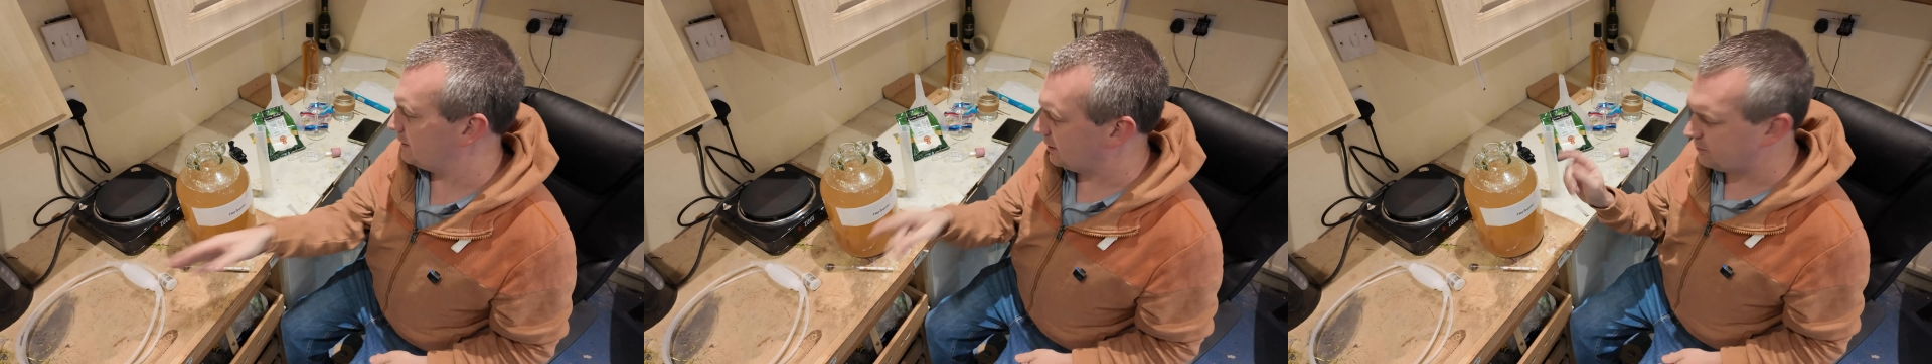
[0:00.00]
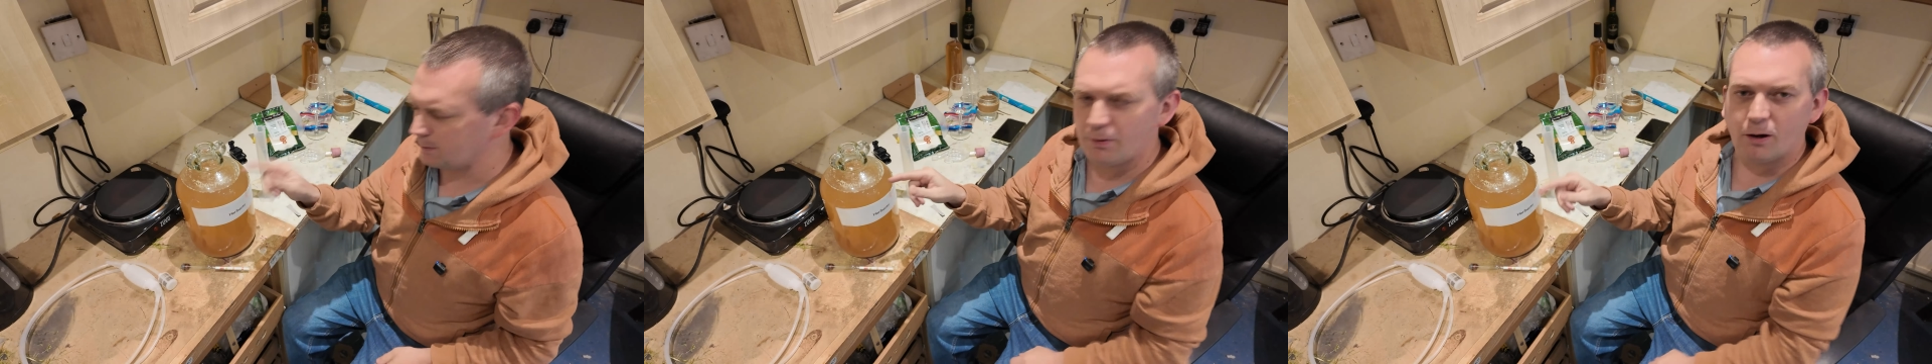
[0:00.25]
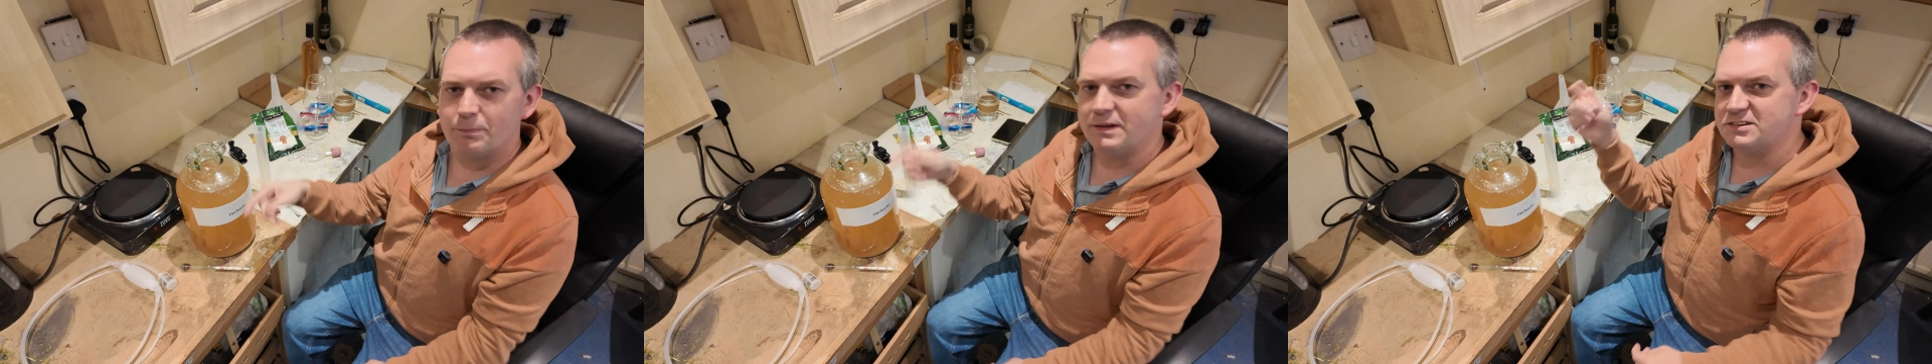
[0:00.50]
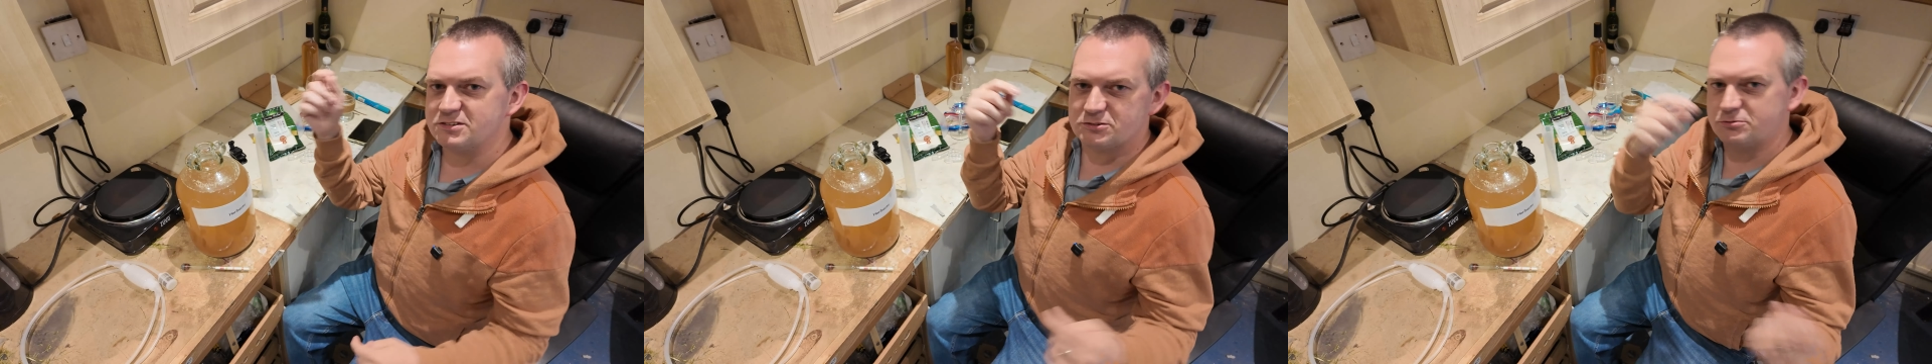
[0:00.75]
Now if we pop
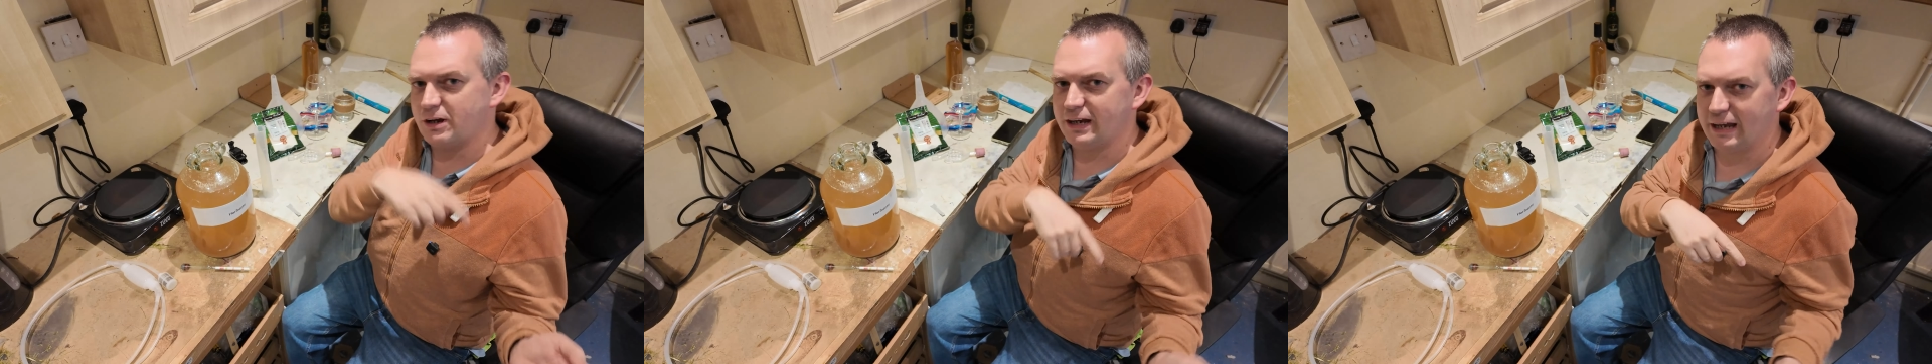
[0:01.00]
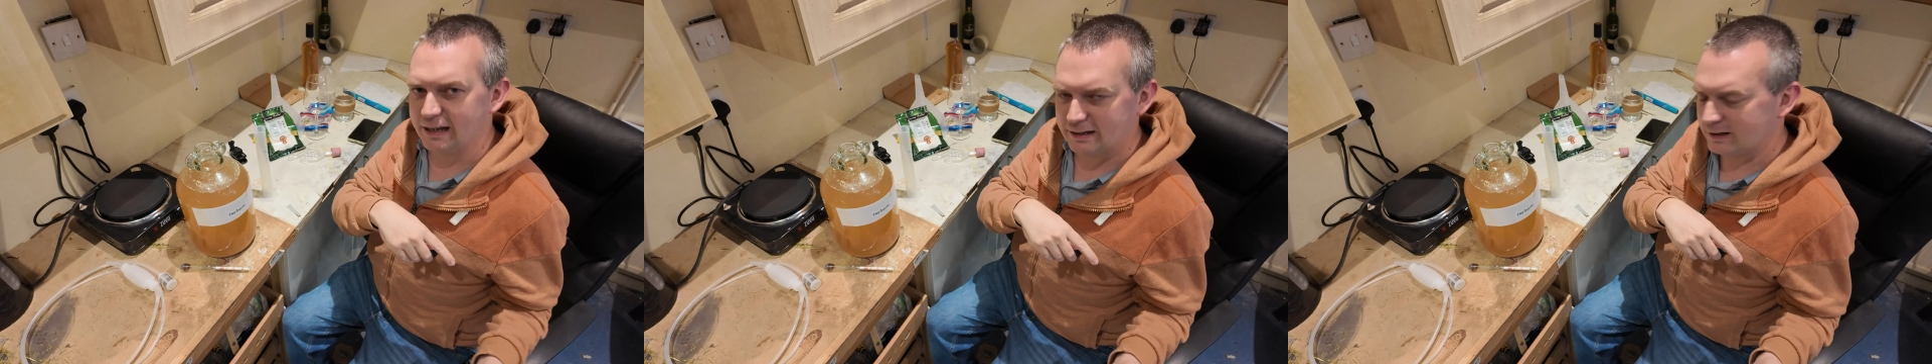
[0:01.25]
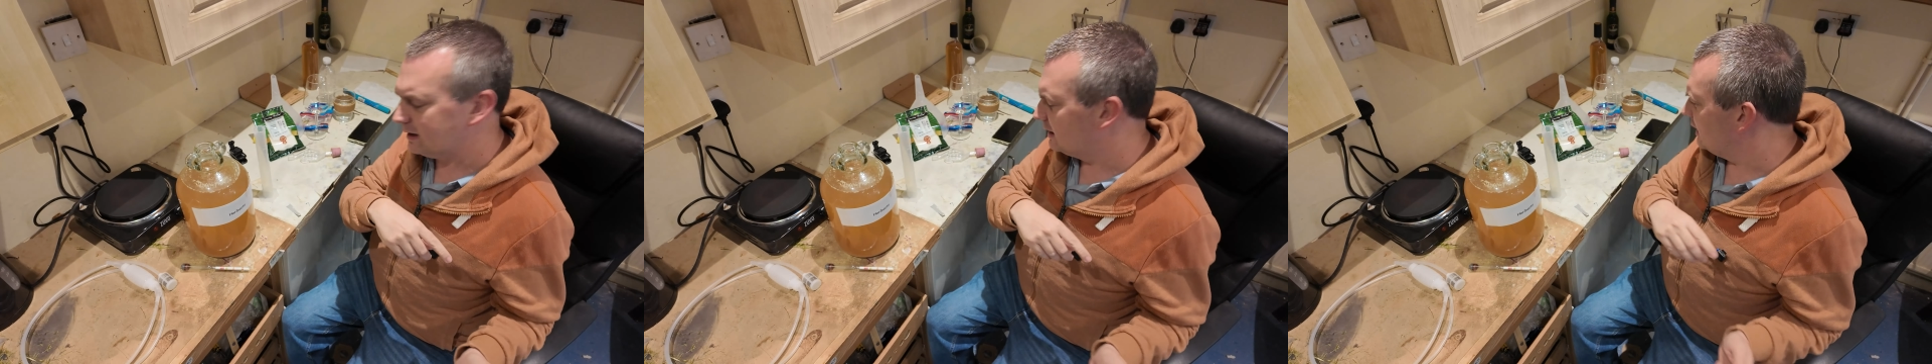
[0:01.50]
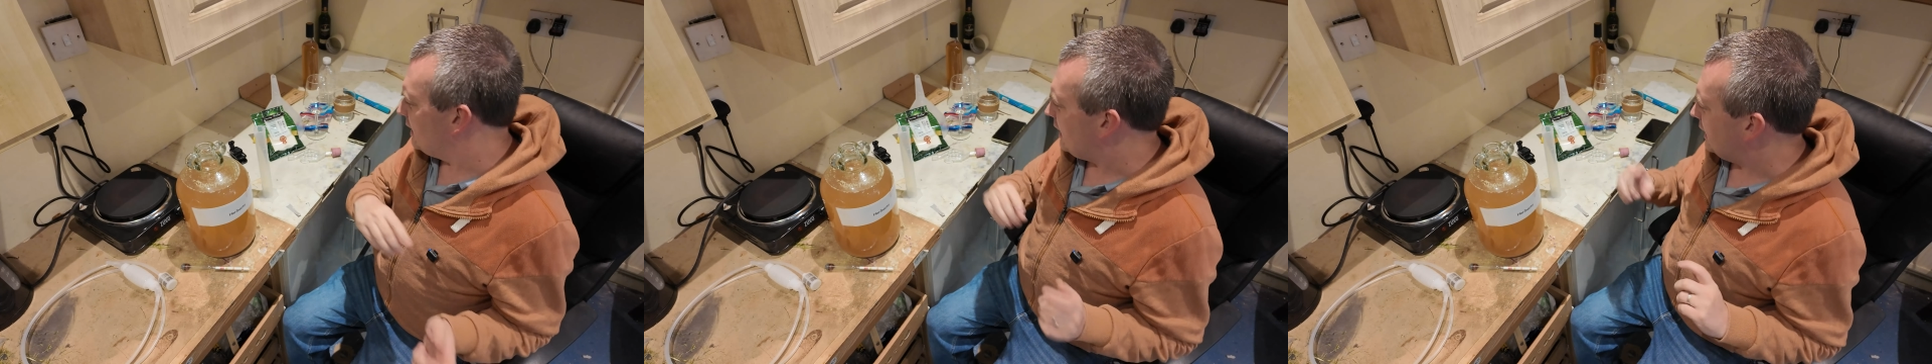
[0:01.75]
this straight in
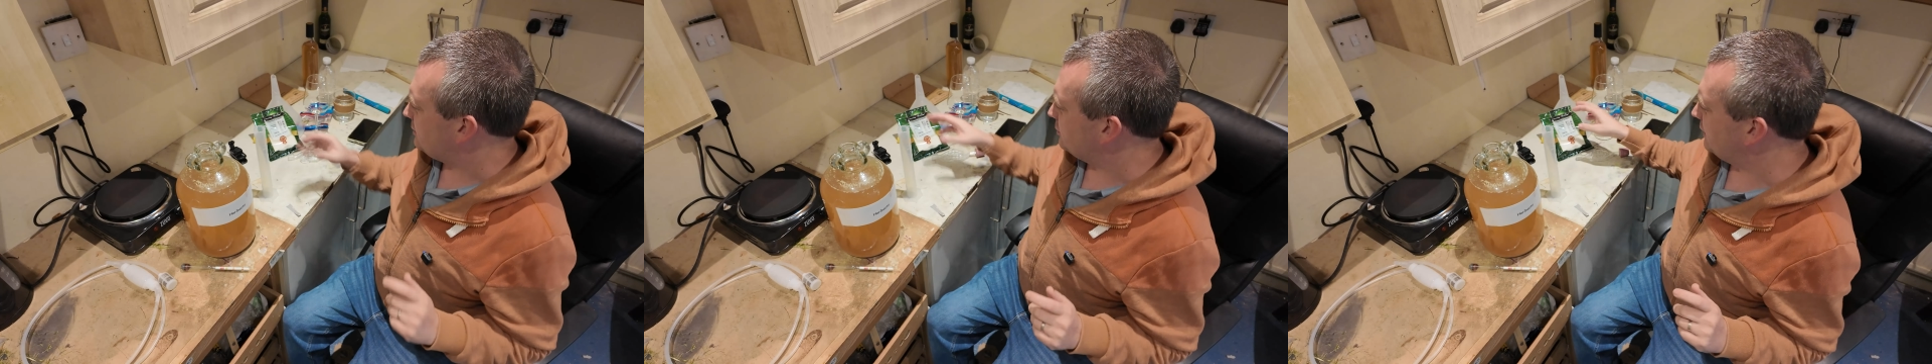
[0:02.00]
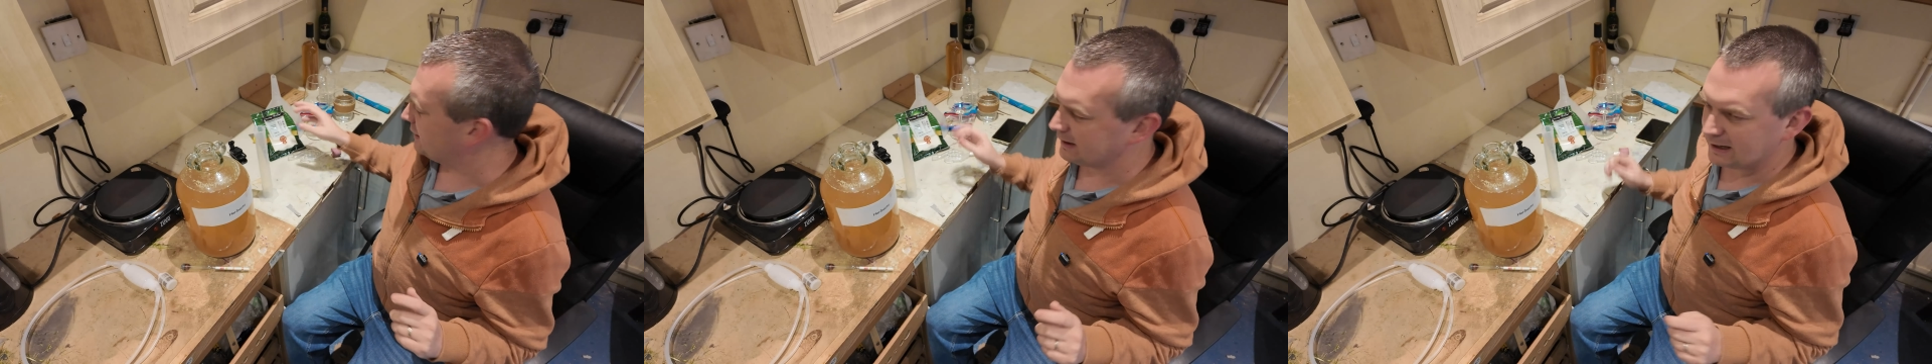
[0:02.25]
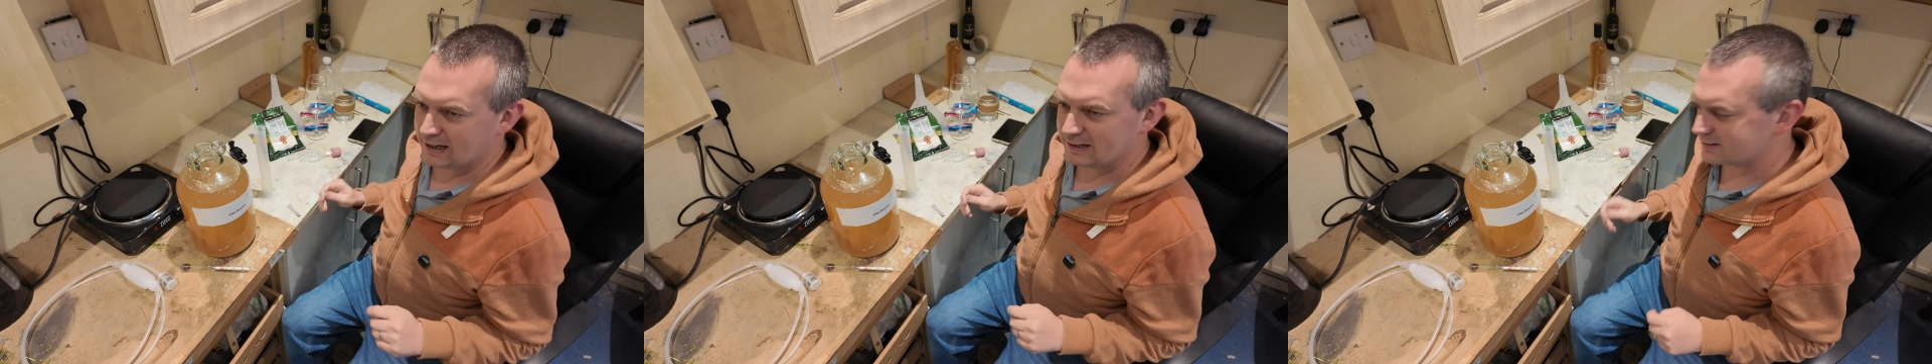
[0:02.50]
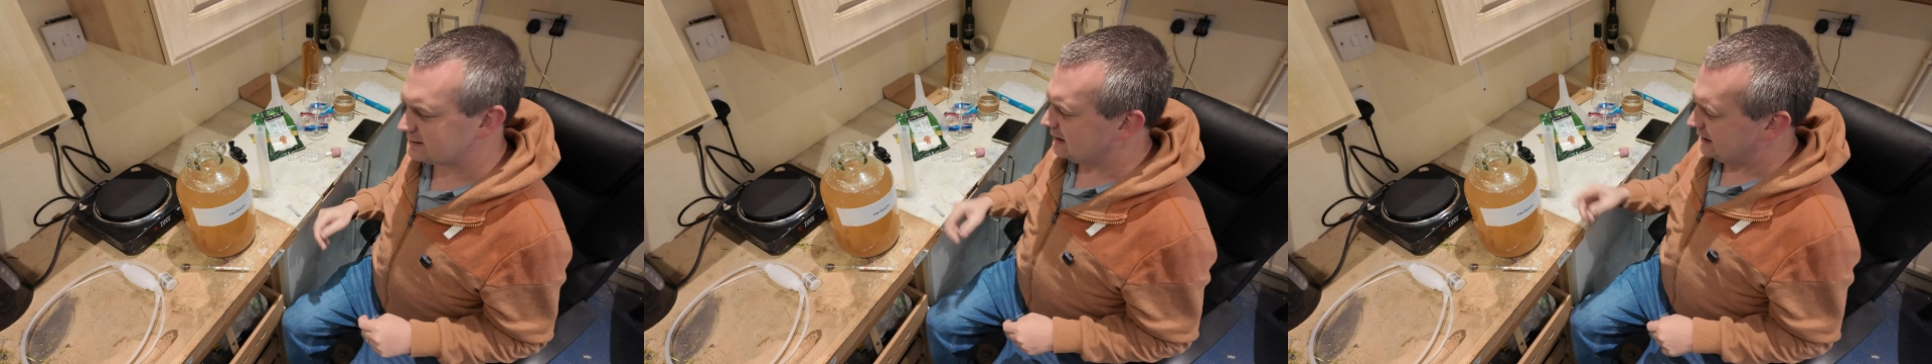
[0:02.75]
and do nothing else,